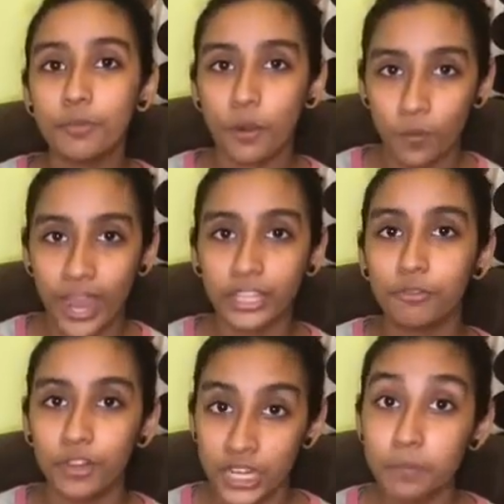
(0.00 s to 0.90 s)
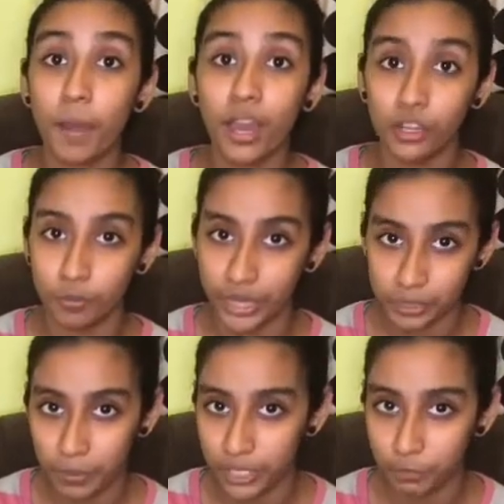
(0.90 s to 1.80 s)
provide the first part of my
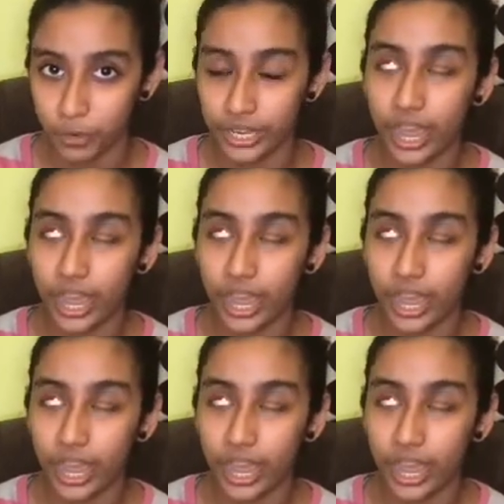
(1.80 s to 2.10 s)
speech for it.